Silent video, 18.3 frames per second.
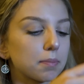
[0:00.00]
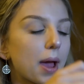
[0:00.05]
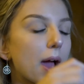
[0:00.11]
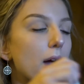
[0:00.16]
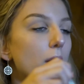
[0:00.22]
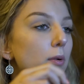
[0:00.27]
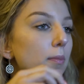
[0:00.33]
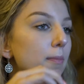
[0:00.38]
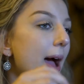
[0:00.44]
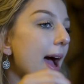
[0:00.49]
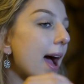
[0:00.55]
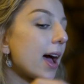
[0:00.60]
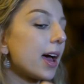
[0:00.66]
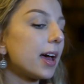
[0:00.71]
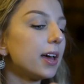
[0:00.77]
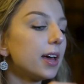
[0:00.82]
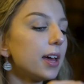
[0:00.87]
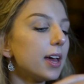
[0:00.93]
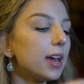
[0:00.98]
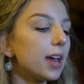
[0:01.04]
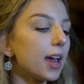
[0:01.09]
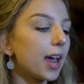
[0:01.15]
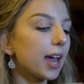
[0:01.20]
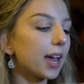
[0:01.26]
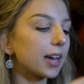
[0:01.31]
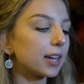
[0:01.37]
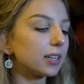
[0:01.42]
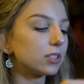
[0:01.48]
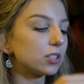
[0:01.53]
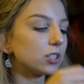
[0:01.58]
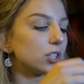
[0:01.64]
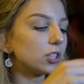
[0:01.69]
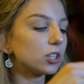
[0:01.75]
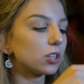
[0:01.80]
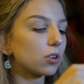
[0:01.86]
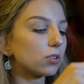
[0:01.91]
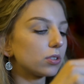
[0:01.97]
Pout Matte. And
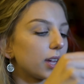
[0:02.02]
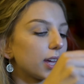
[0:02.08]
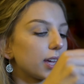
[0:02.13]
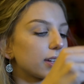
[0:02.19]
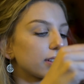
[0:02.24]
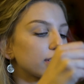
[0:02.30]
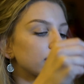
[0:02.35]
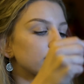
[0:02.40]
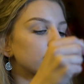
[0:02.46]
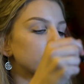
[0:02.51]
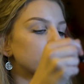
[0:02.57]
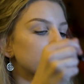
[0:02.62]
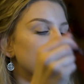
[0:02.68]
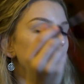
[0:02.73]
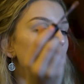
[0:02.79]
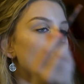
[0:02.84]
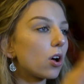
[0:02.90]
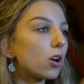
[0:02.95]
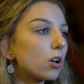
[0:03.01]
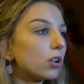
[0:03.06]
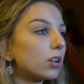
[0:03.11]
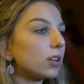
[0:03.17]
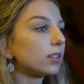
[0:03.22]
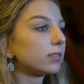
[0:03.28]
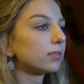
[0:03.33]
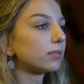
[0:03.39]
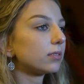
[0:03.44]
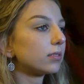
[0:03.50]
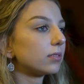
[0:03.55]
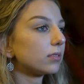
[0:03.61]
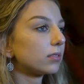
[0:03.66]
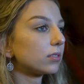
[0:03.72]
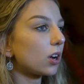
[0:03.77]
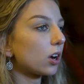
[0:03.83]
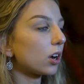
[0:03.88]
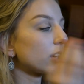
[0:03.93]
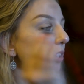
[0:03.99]
you know, like they all
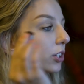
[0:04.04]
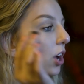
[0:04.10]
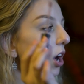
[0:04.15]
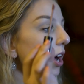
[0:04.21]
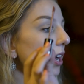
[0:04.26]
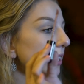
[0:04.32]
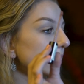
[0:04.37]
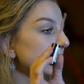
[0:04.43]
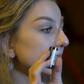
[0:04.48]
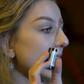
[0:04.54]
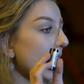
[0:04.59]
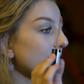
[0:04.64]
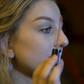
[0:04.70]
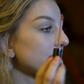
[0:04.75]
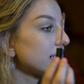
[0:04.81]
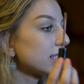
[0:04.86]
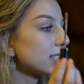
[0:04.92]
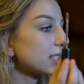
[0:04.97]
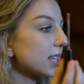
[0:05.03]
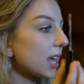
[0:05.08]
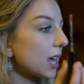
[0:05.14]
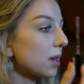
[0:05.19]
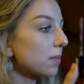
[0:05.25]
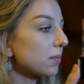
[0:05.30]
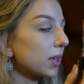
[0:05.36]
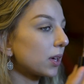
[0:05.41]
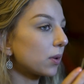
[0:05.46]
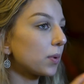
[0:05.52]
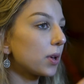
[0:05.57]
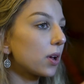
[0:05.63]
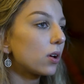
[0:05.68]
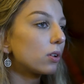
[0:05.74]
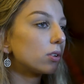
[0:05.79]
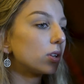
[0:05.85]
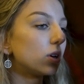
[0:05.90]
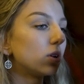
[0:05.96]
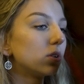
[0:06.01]
are not exactly the same. Like we
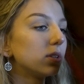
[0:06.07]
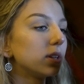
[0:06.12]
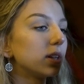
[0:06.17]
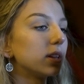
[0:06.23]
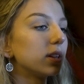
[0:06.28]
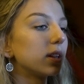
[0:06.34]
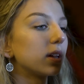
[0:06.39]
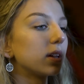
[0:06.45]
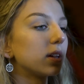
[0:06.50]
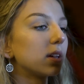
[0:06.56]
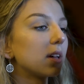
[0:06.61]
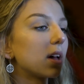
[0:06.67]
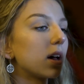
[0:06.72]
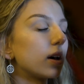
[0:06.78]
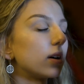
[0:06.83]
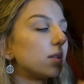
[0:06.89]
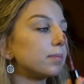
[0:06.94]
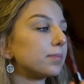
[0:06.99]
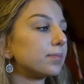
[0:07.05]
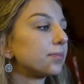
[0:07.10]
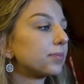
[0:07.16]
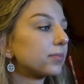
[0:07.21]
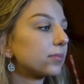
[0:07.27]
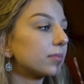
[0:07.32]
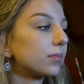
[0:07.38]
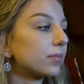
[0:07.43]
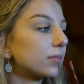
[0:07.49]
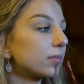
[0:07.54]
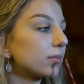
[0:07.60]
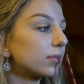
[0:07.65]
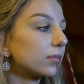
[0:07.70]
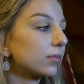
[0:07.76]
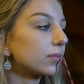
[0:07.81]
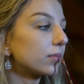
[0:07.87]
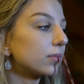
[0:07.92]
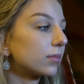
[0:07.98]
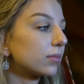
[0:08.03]
all know that the
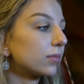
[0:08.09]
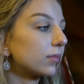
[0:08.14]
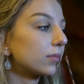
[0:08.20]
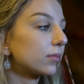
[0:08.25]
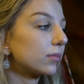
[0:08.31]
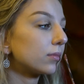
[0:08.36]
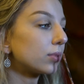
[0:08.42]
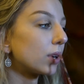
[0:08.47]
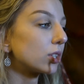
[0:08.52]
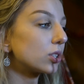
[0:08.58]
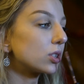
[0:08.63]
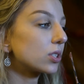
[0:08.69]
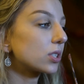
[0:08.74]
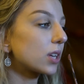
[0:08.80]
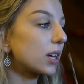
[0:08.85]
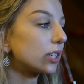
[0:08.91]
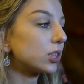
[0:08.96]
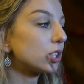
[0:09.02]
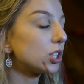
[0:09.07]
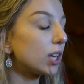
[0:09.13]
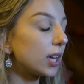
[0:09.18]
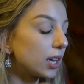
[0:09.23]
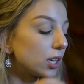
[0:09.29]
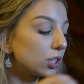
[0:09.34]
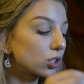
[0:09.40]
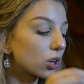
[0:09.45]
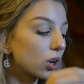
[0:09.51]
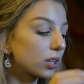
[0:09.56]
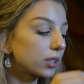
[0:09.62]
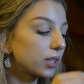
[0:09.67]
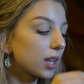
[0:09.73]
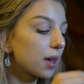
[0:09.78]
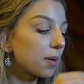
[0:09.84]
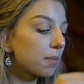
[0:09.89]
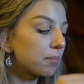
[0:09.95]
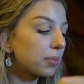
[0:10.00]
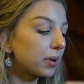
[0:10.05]
brushes kind of change on
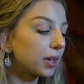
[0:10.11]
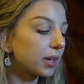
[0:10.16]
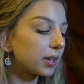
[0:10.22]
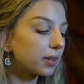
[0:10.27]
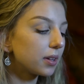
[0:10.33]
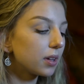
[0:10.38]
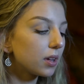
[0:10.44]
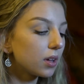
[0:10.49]
them, but